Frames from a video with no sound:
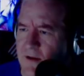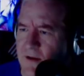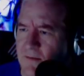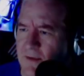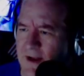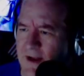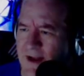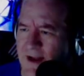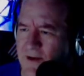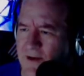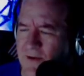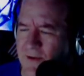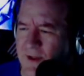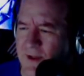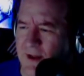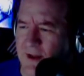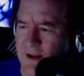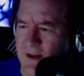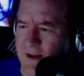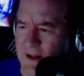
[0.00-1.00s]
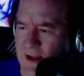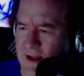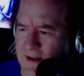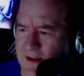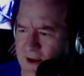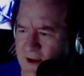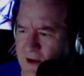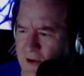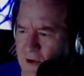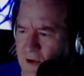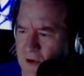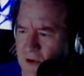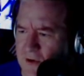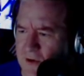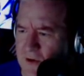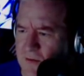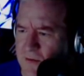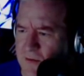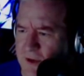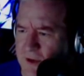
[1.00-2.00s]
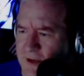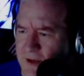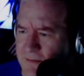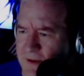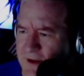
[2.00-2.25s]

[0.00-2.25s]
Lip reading: But I don't think that that's at all complete